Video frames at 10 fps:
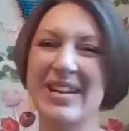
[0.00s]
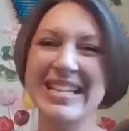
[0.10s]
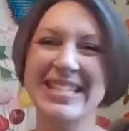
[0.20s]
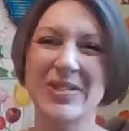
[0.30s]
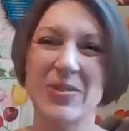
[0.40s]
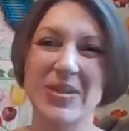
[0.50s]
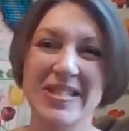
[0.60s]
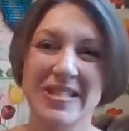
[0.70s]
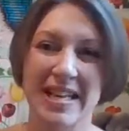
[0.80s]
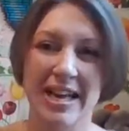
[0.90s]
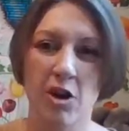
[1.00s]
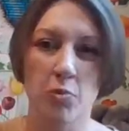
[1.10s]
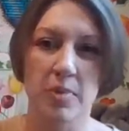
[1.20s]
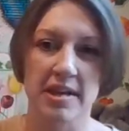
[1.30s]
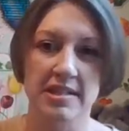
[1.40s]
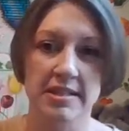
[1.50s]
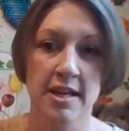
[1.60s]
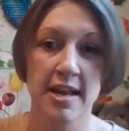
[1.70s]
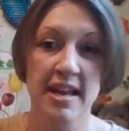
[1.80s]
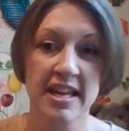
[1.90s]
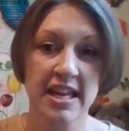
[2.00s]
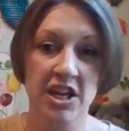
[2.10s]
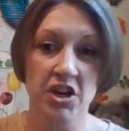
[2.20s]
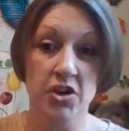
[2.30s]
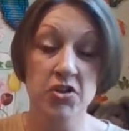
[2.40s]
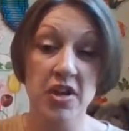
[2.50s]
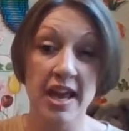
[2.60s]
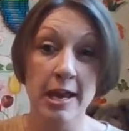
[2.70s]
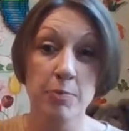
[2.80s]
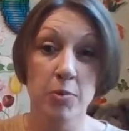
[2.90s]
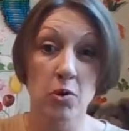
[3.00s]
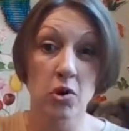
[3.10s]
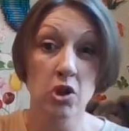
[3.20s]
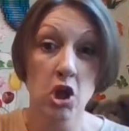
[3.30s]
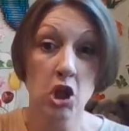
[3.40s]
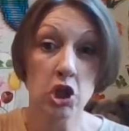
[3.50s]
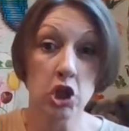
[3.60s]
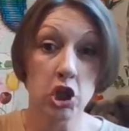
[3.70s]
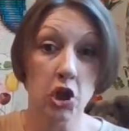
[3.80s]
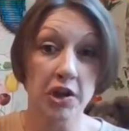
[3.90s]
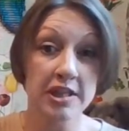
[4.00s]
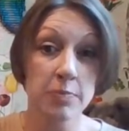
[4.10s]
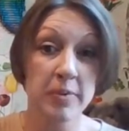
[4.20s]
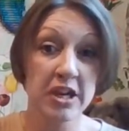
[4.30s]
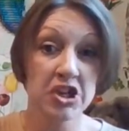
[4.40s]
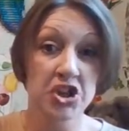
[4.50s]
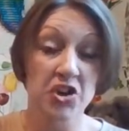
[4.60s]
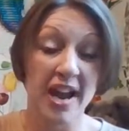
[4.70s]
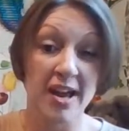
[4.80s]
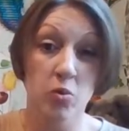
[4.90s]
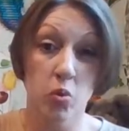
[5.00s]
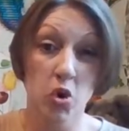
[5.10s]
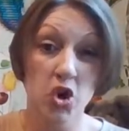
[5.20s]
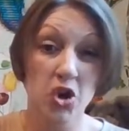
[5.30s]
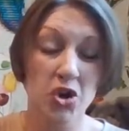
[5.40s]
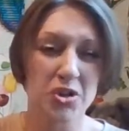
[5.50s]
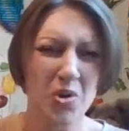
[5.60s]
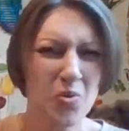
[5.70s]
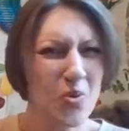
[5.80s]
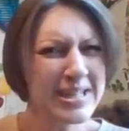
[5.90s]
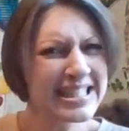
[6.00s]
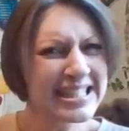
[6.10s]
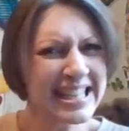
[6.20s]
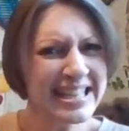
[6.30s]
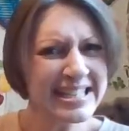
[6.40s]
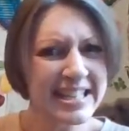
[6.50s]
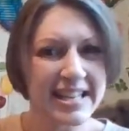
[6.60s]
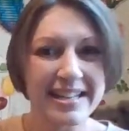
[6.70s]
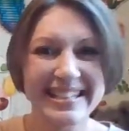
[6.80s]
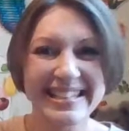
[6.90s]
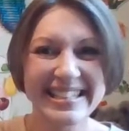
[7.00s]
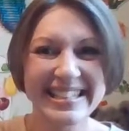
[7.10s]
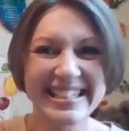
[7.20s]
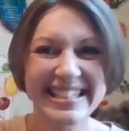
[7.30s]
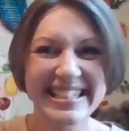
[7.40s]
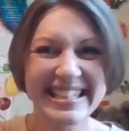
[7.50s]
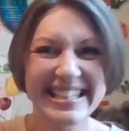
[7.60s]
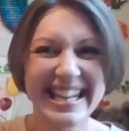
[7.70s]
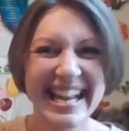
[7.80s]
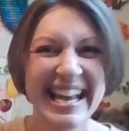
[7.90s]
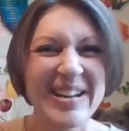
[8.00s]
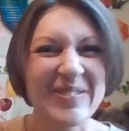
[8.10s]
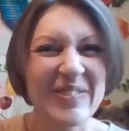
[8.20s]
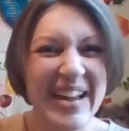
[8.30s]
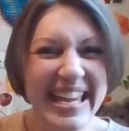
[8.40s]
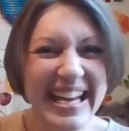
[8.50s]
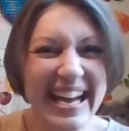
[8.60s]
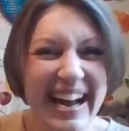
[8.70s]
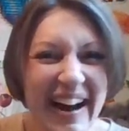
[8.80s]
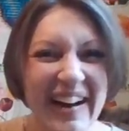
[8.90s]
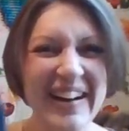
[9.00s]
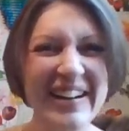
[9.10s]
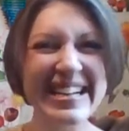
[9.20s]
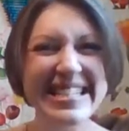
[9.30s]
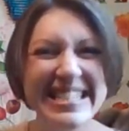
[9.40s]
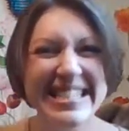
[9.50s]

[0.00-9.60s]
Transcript: resource to help us. Here's April. Look at the picture and word. What season? We are in